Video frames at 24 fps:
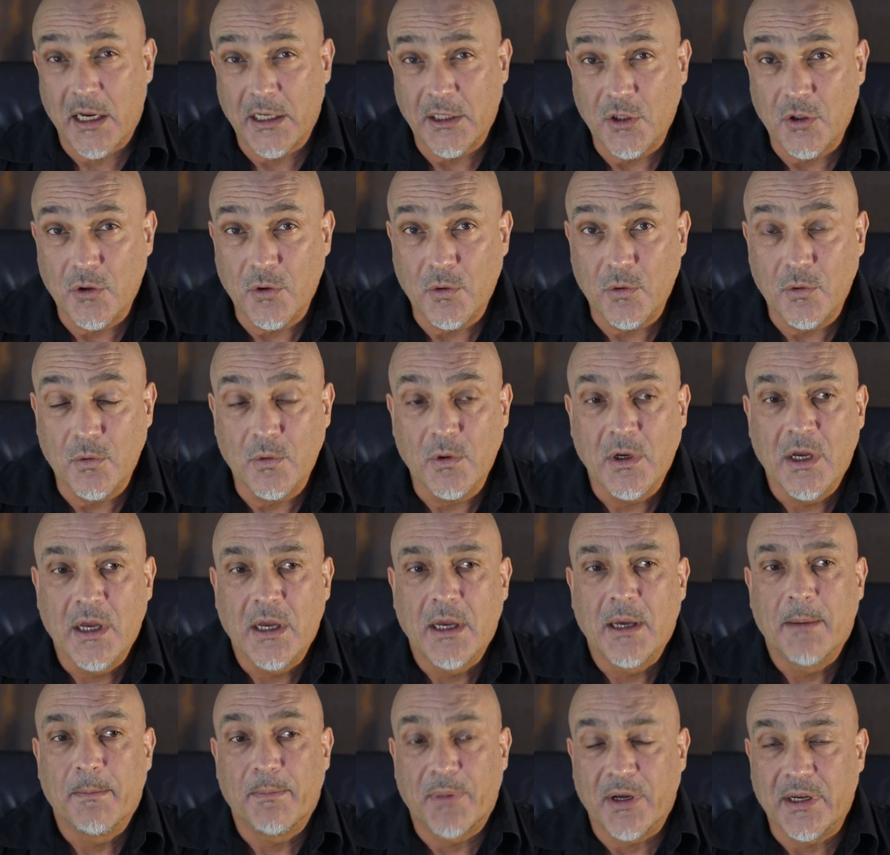IU
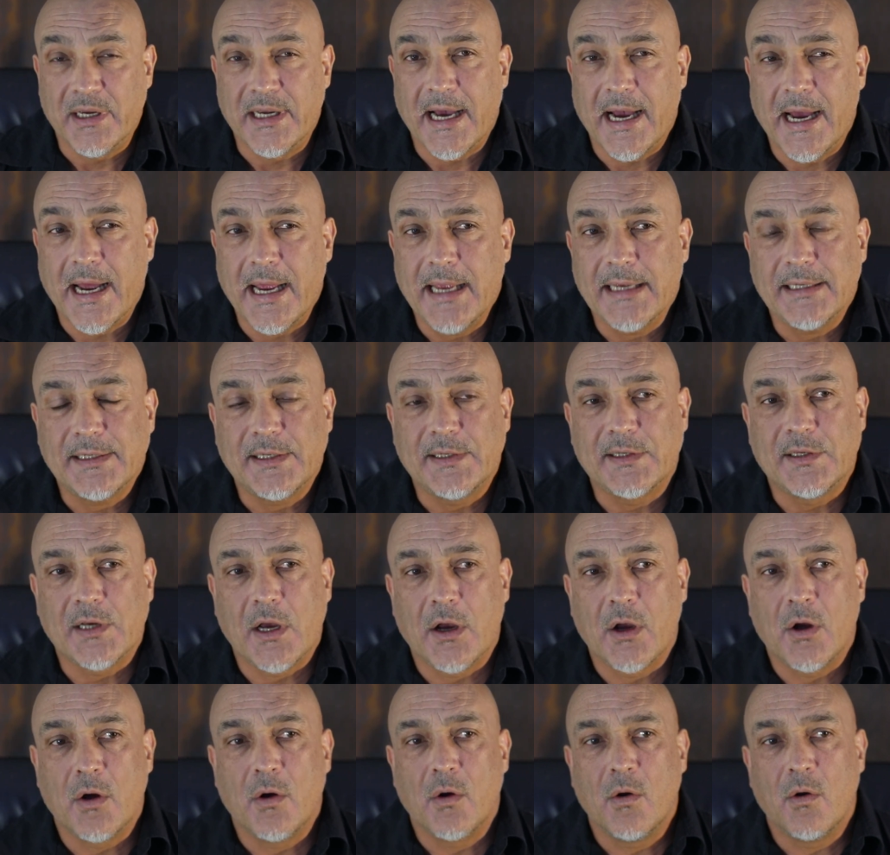per day.
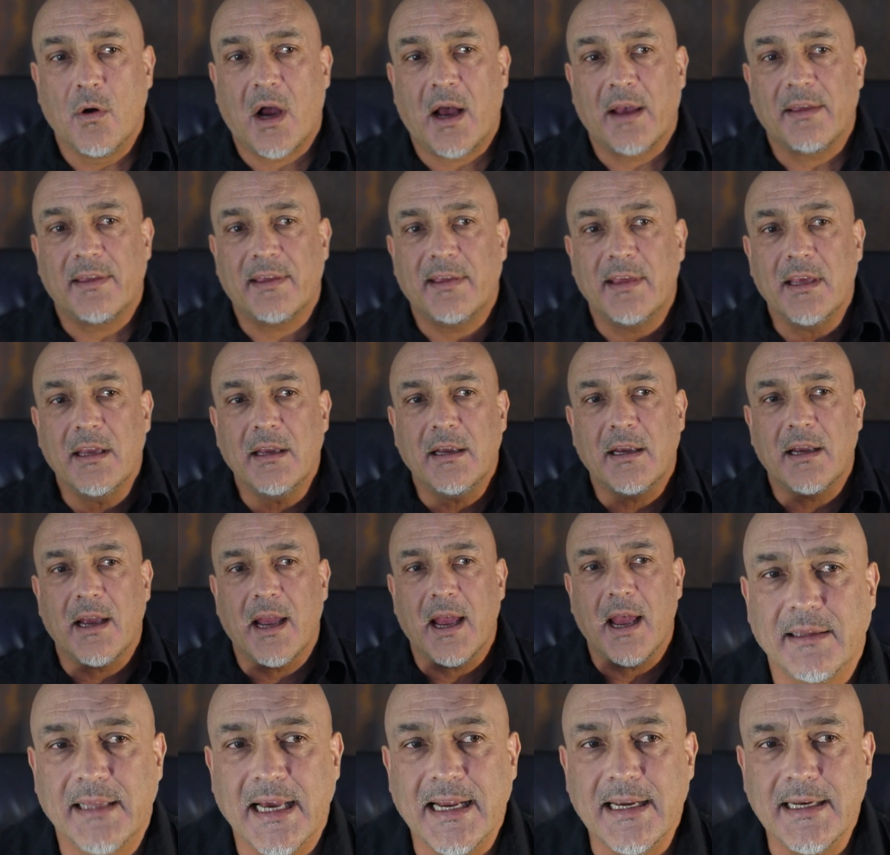So I think
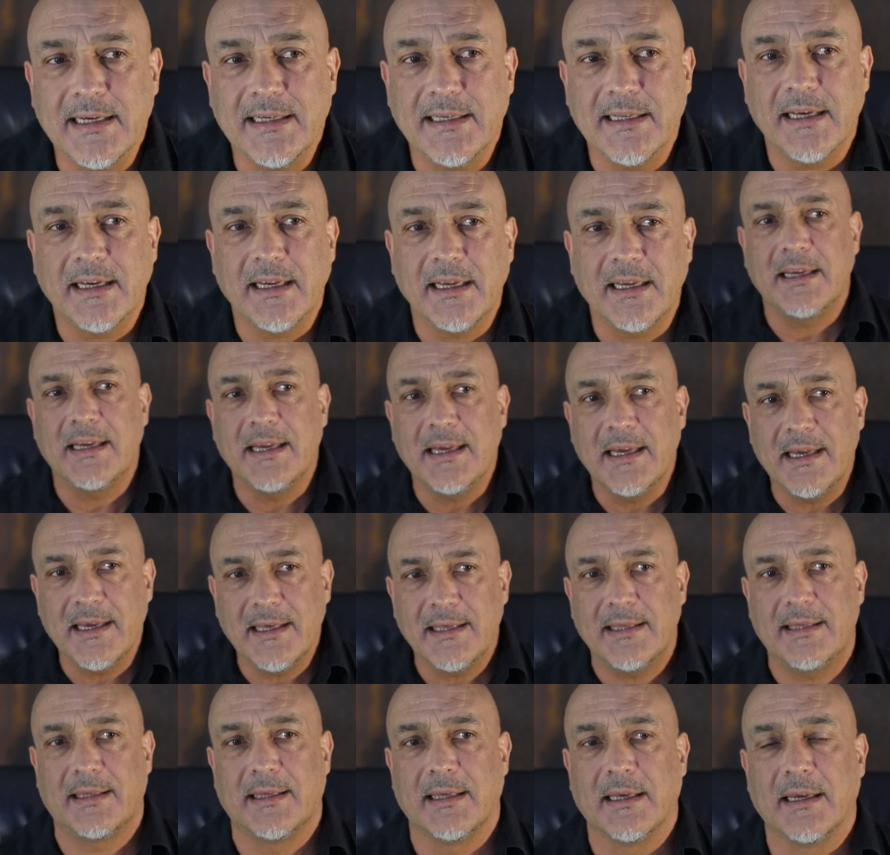that is the key
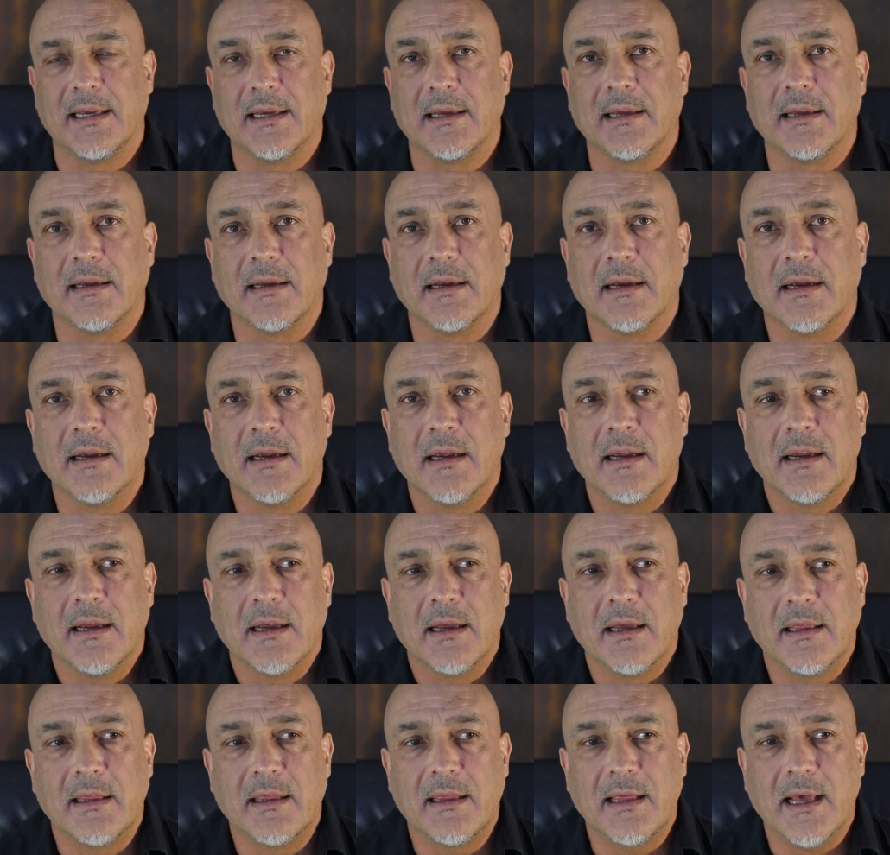thing
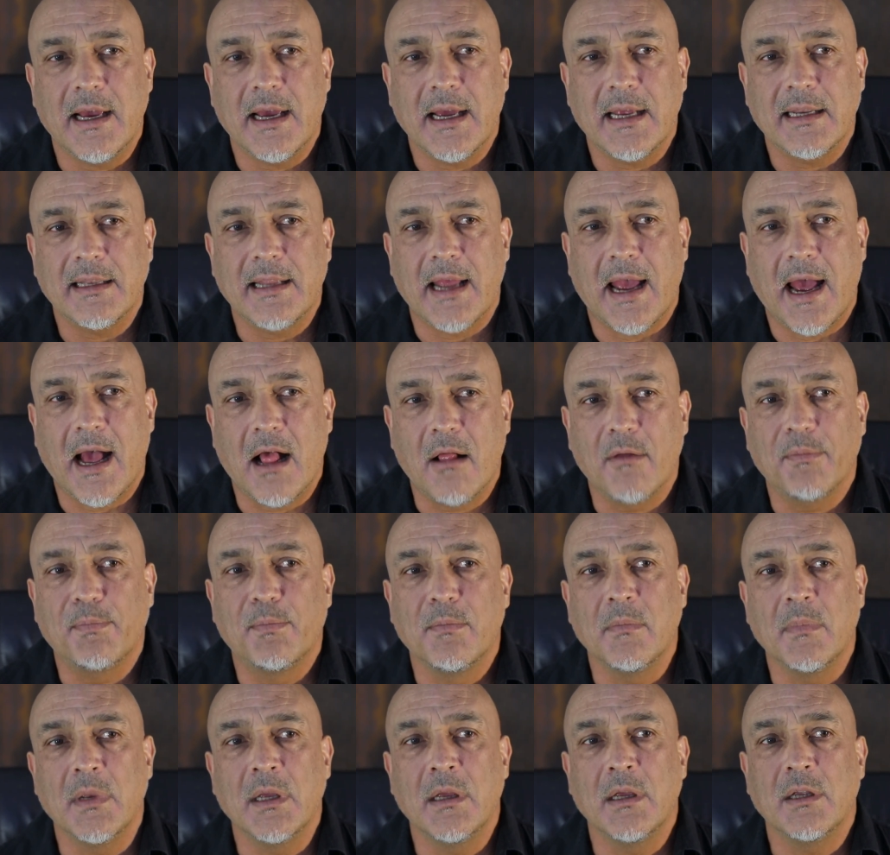that helped
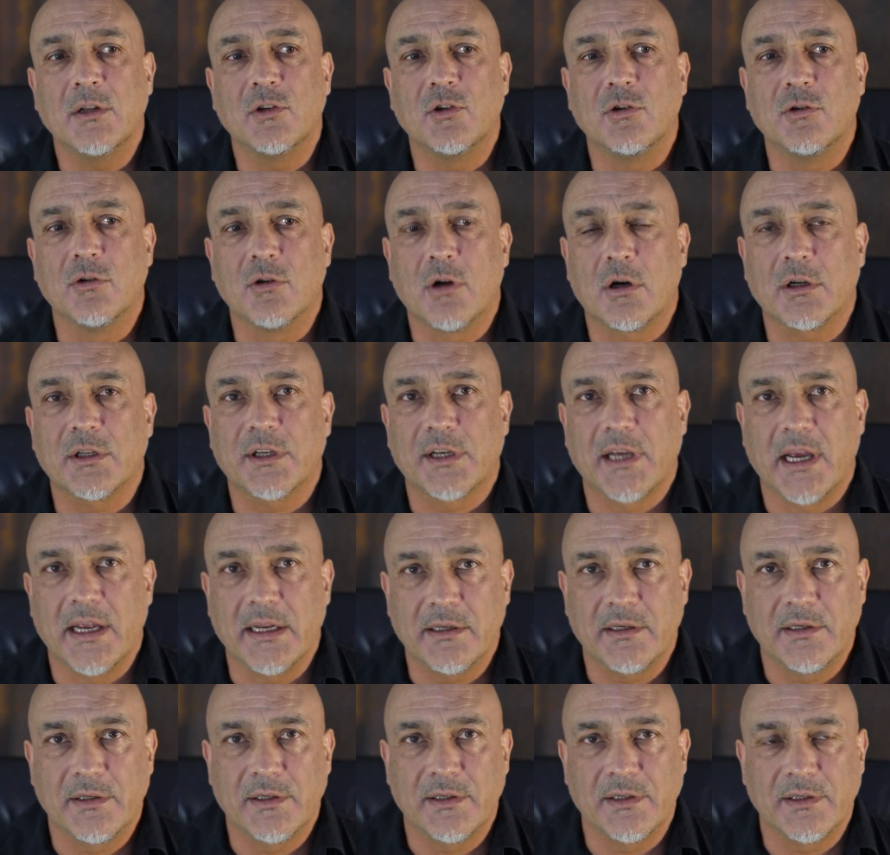me to not
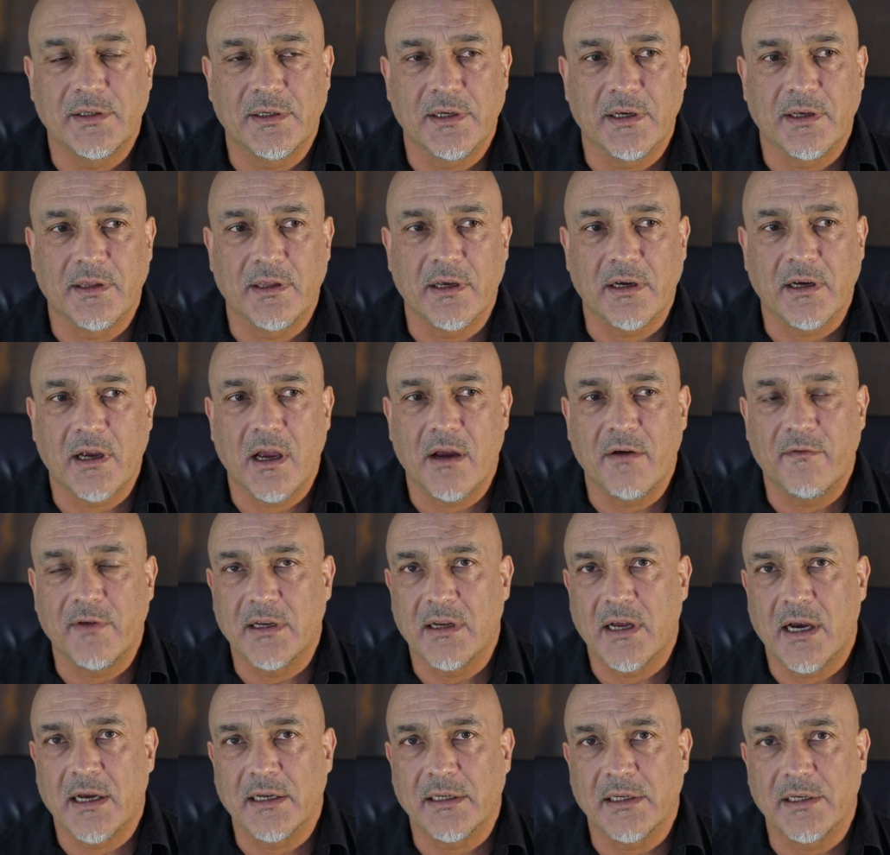get the
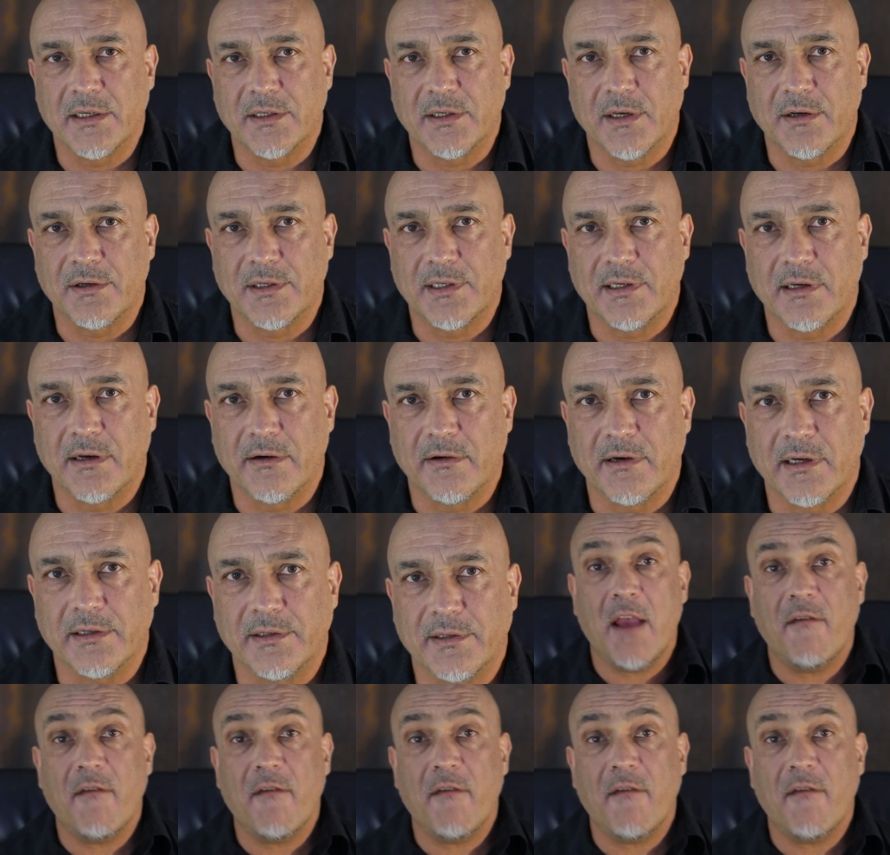COVID-19 so serious.